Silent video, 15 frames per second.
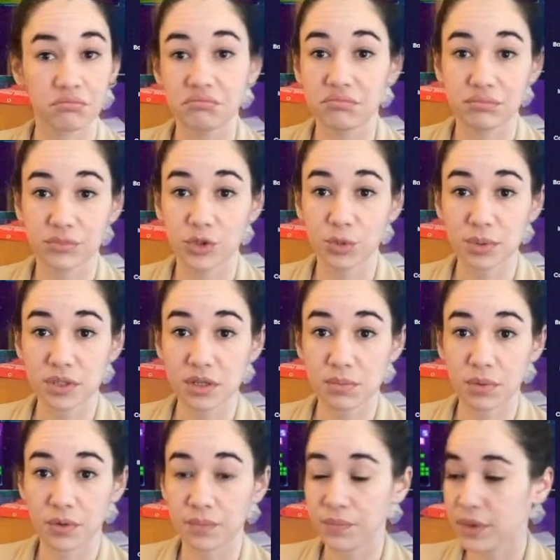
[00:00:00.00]
Super
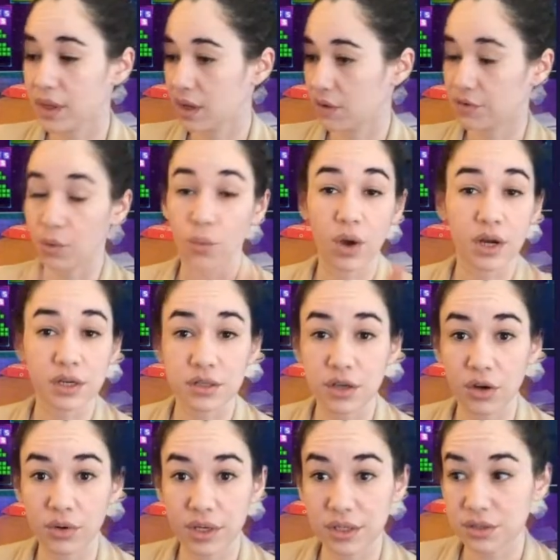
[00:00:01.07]
simple. If I wanted to
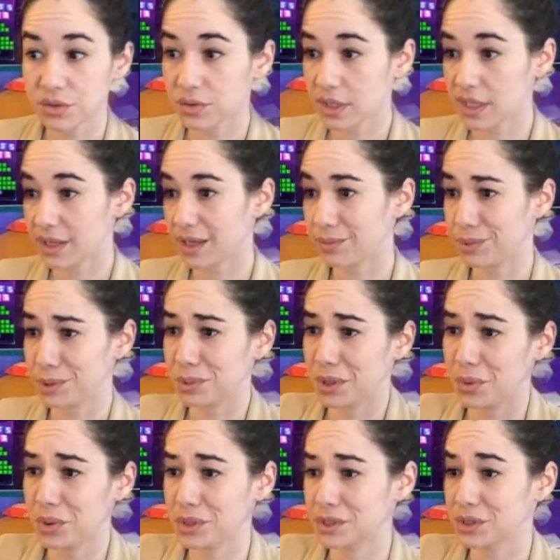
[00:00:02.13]
go into it, like maybe I
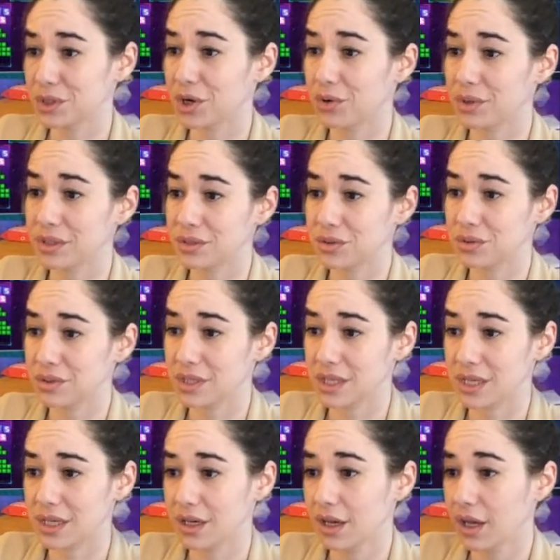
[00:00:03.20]
wanted to go into
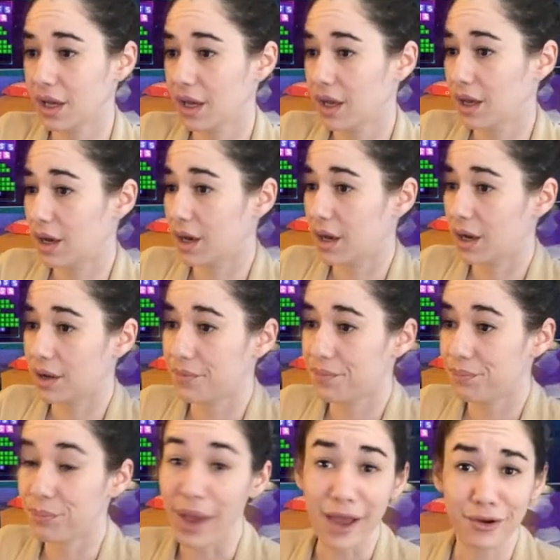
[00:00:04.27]
the
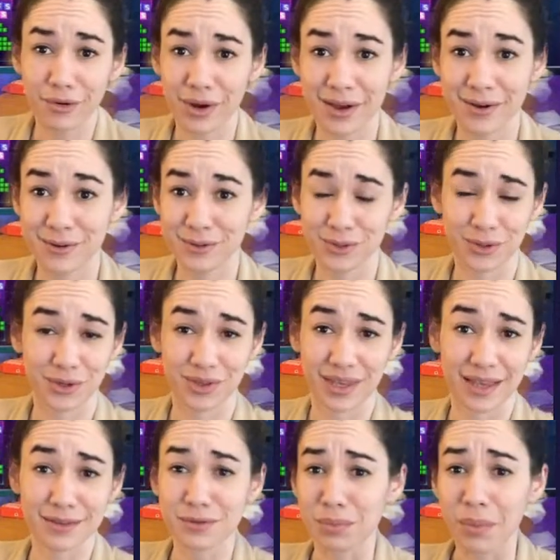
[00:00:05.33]
background or the
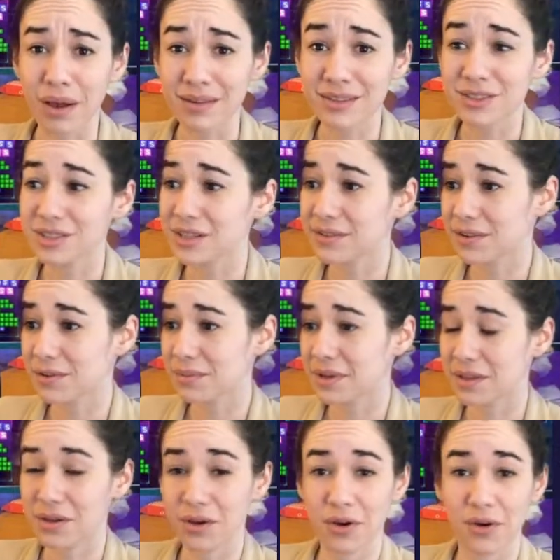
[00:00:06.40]
etymology of
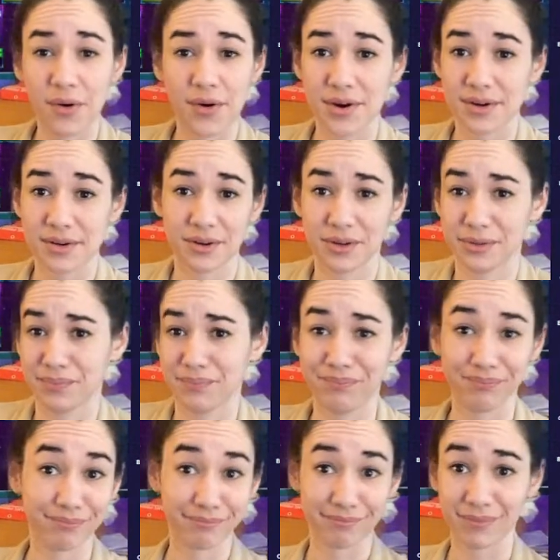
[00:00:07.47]
comido, or
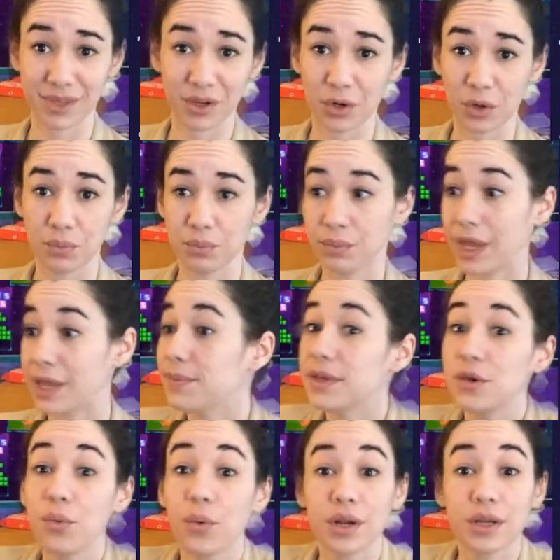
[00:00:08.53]
maybe
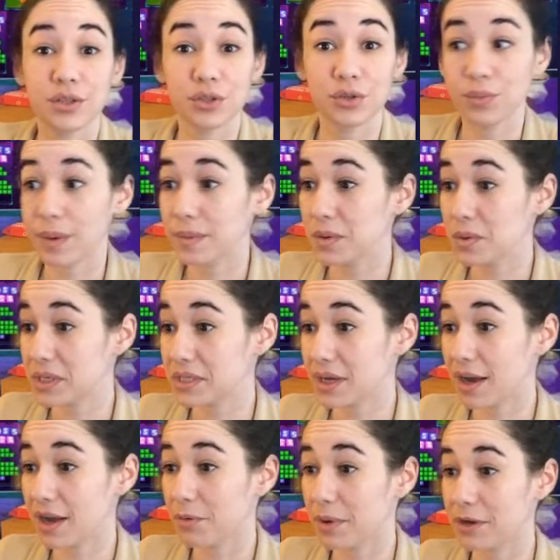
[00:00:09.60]
you want to
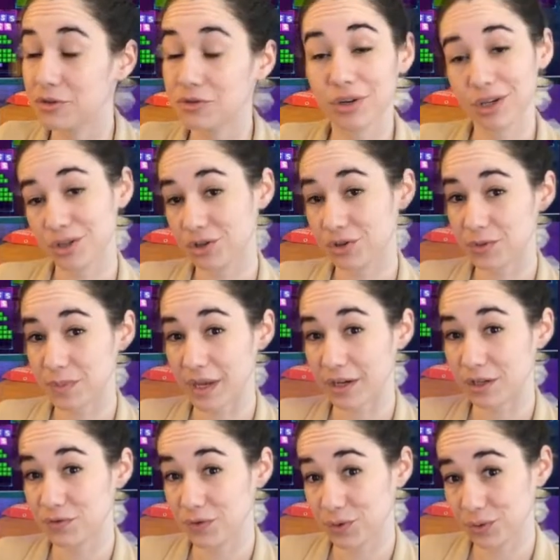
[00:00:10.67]
talk about traditional
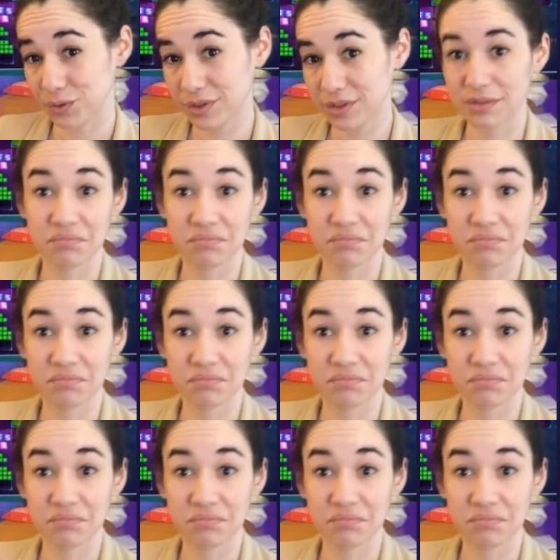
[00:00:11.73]
Spanish foods.